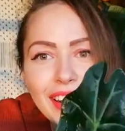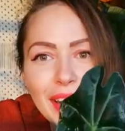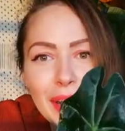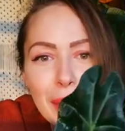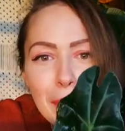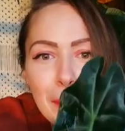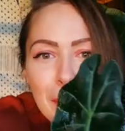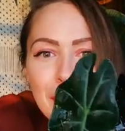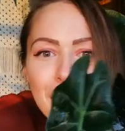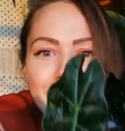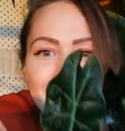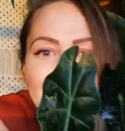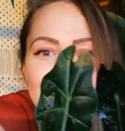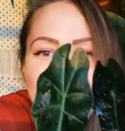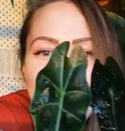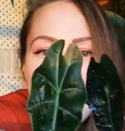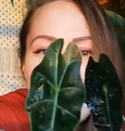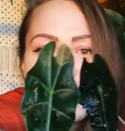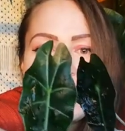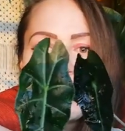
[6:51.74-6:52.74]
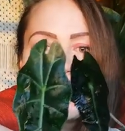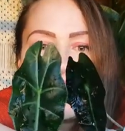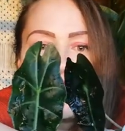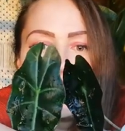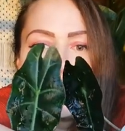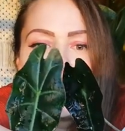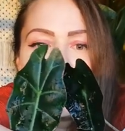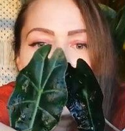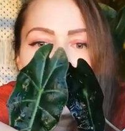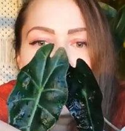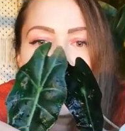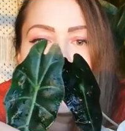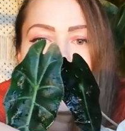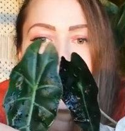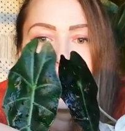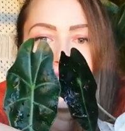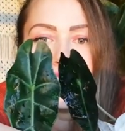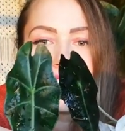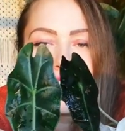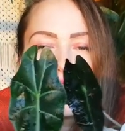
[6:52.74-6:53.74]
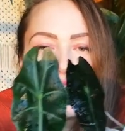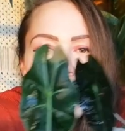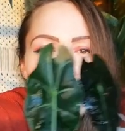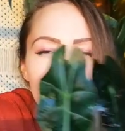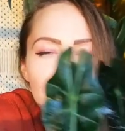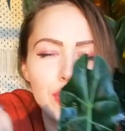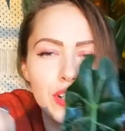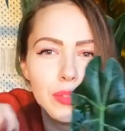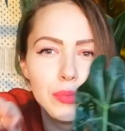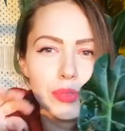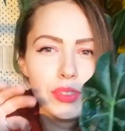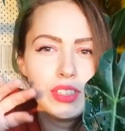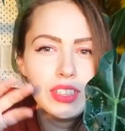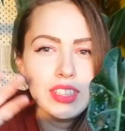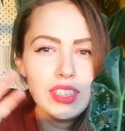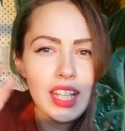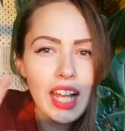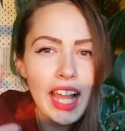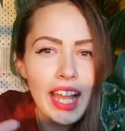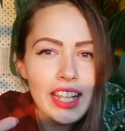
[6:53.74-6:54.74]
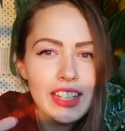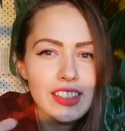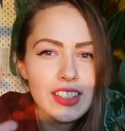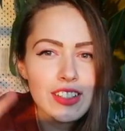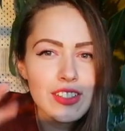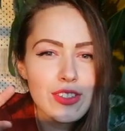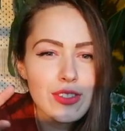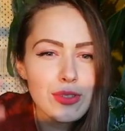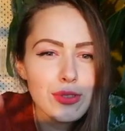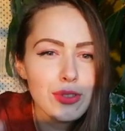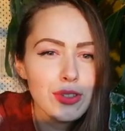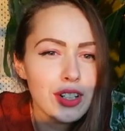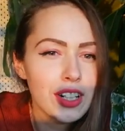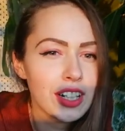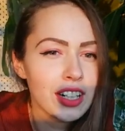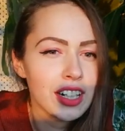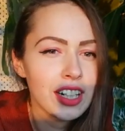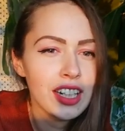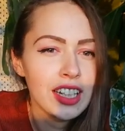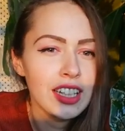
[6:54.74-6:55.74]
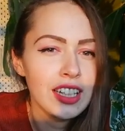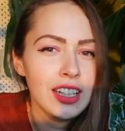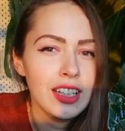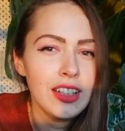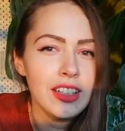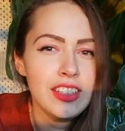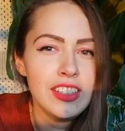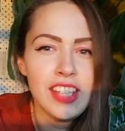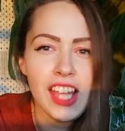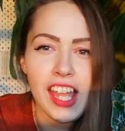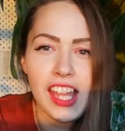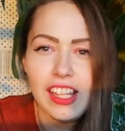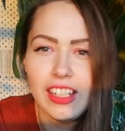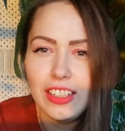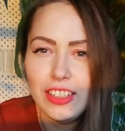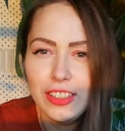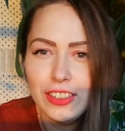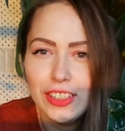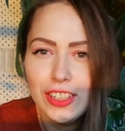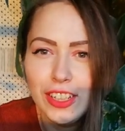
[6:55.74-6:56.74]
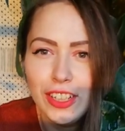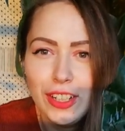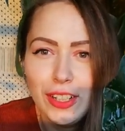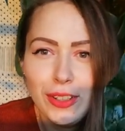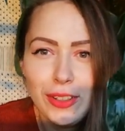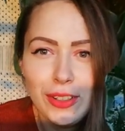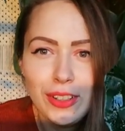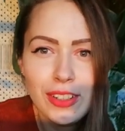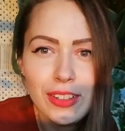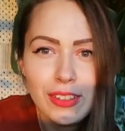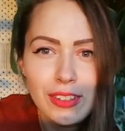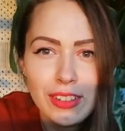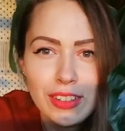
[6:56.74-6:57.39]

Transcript: Amazing. I love how it looks like from dinosaur tail, you know?